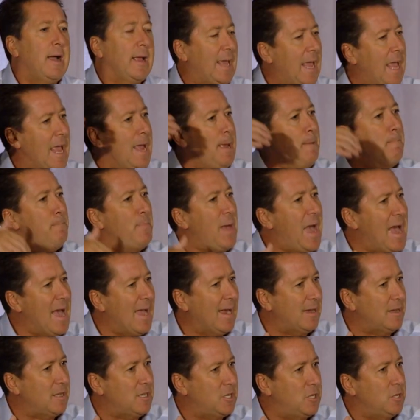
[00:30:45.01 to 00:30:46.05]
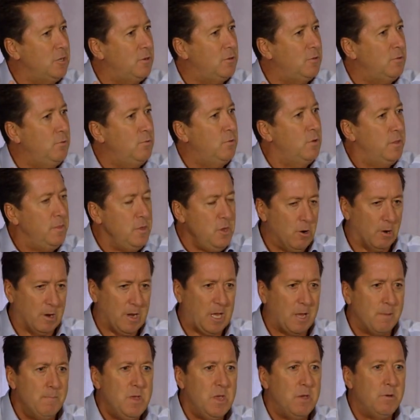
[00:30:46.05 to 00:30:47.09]
came back to your
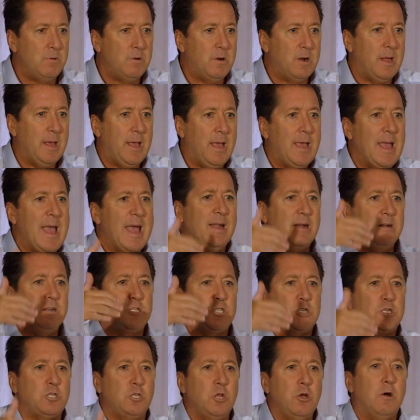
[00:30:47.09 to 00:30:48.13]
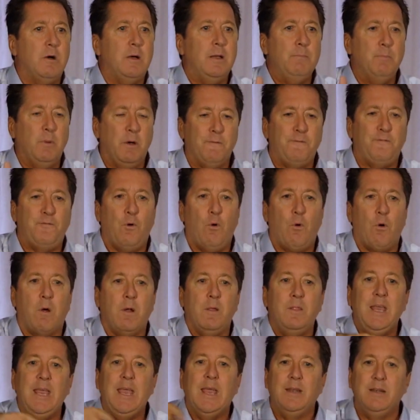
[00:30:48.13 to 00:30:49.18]
community and stood
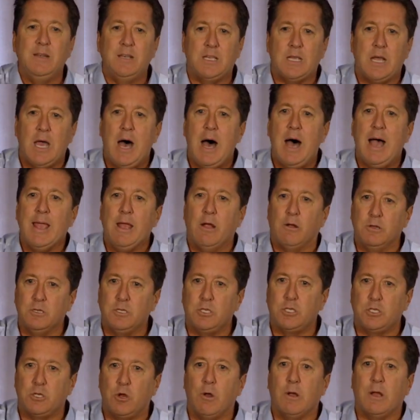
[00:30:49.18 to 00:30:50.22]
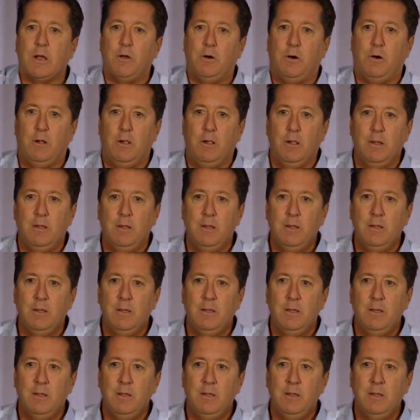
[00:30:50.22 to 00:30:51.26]
before the entire circle
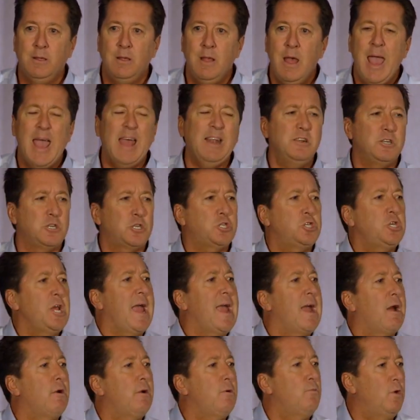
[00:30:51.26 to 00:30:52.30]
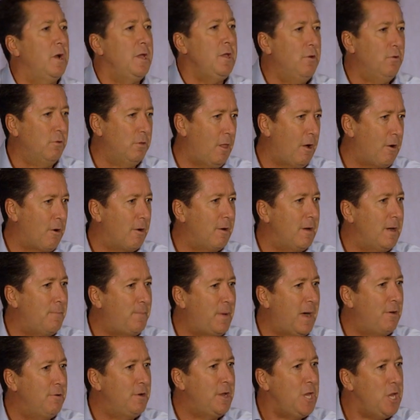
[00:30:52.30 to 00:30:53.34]
and shared what you learned
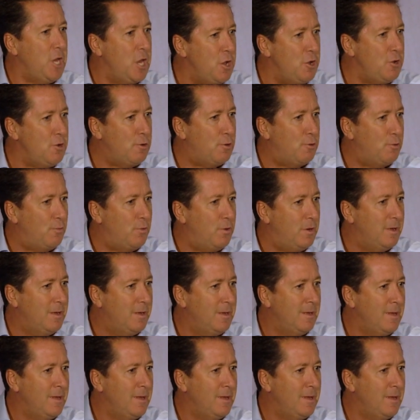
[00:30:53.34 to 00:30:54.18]
about you.